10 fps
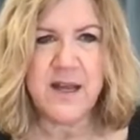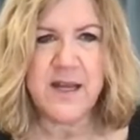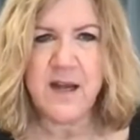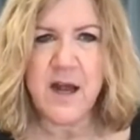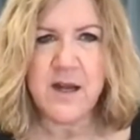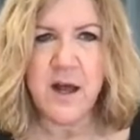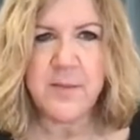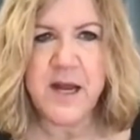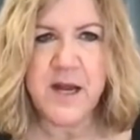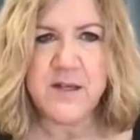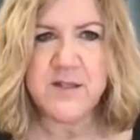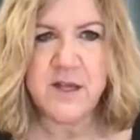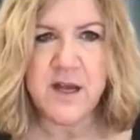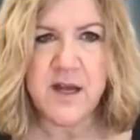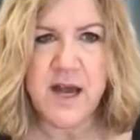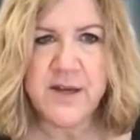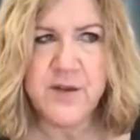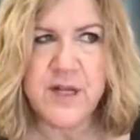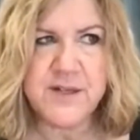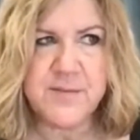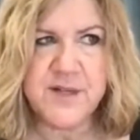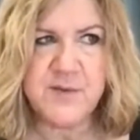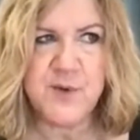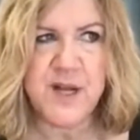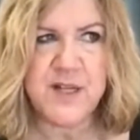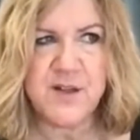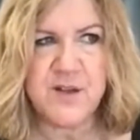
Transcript: And I'll be honest, I do that sometimes when